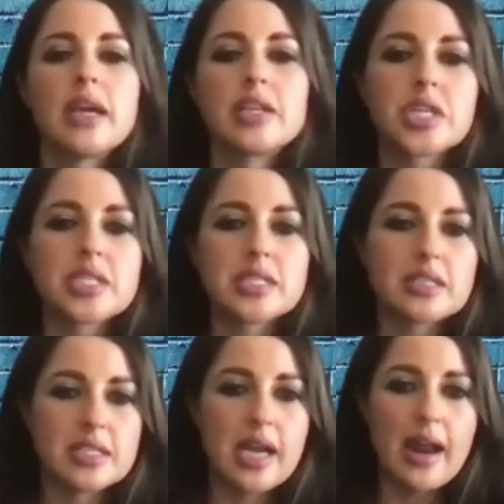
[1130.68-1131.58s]
It just
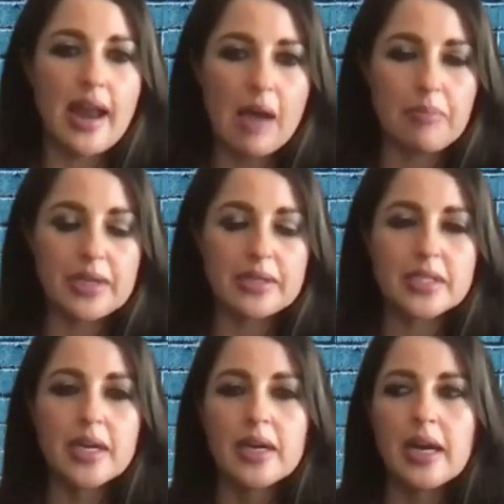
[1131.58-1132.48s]
does not
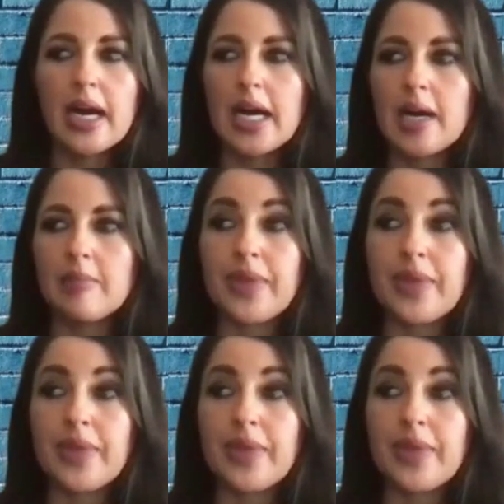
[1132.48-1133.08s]
happen. Um, right.